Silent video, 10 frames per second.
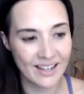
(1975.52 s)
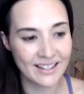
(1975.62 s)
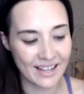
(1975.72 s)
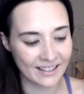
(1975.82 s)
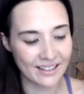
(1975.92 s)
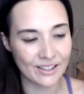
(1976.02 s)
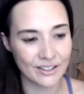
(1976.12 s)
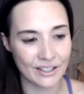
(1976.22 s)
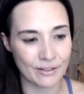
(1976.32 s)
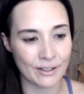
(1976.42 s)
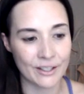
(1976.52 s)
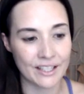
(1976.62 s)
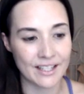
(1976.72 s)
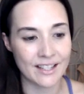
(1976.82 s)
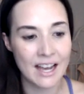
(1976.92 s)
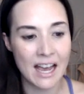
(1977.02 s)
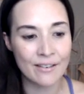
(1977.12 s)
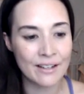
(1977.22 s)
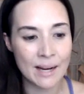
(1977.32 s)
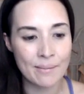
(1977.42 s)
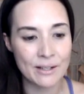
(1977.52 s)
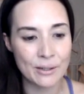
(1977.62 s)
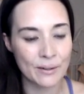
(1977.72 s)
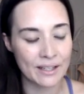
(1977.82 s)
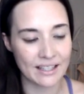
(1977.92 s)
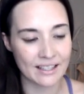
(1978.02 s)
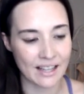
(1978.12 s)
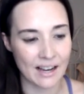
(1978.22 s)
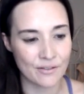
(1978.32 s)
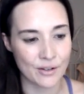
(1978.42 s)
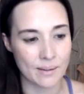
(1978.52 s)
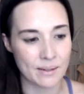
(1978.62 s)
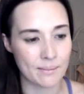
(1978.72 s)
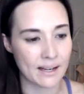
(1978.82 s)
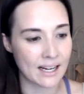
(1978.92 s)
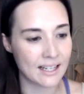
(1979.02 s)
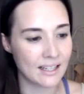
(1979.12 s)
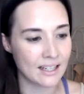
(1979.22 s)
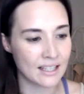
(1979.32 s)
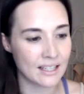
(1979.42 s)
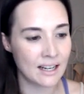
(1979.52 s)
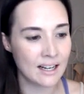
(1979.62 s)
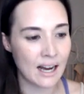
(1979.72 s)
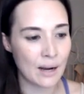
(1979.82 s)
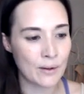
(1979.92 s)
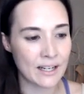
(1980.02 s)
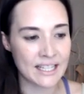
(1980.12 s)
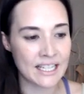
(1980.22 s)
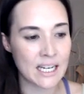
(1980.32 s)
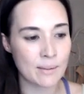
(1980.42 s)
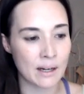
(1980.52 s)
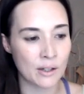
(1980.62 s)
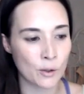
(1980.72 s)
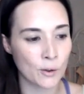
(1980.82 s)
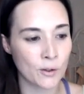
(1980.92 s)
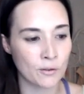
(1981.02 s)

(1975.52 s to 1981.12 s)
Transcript: Technical difficulties. Every time I do one of these live streams, I'm like, I need it. I want a team, a crew of